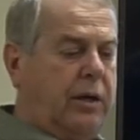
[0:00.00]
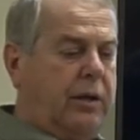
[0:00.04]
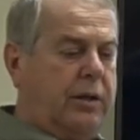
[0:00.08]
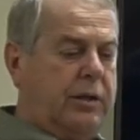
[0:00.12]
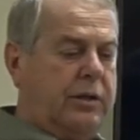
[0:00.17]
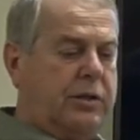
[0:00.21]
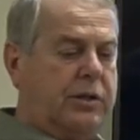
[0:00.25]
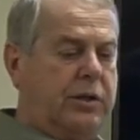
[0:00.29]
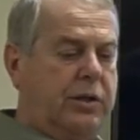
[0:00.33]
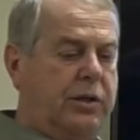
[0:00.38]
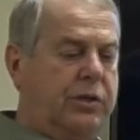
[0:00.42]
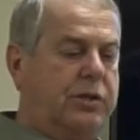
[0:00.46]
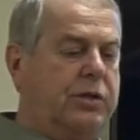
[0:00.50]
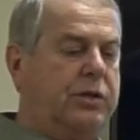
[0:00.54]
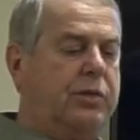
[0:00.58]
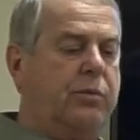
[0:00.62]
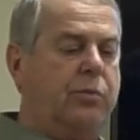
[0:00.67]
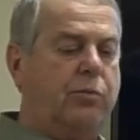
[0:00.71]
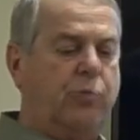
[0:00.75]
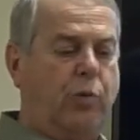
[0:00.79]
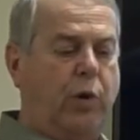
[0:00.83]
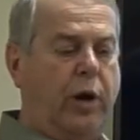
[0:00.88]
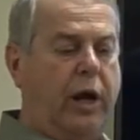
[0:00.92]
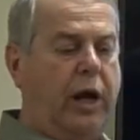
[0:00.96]
The
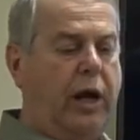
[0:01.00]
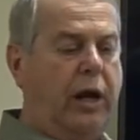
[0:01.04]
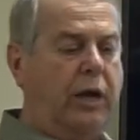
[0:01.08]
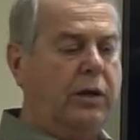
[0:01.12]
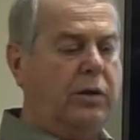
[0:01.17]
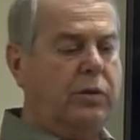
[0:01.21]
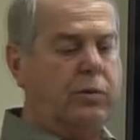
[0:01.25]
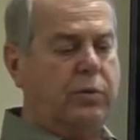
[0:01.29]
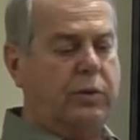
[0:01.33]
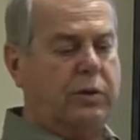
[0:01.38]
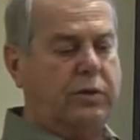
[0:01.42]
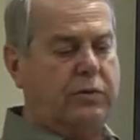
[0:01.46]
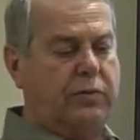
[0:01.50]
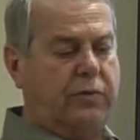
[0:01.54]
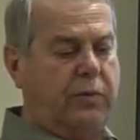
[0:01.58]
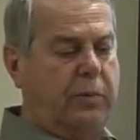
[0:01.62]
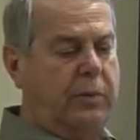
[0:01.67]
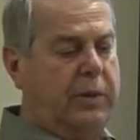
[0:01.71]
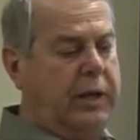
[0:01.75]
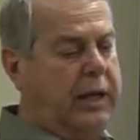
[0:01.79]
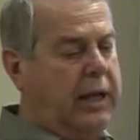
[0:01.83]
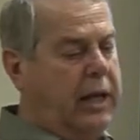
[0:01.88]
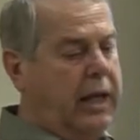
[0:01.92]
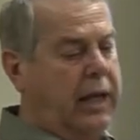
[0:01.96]
system range was
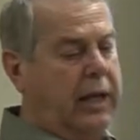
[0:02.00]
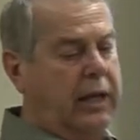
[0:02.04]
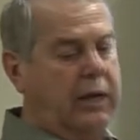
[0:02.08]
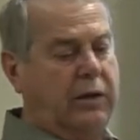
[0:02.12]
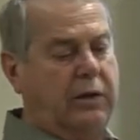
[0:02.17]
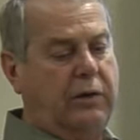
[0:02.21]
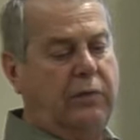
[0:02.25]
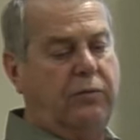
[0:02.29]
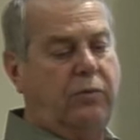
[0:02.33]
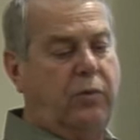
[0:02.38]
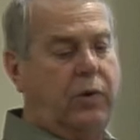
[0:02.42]
from a negative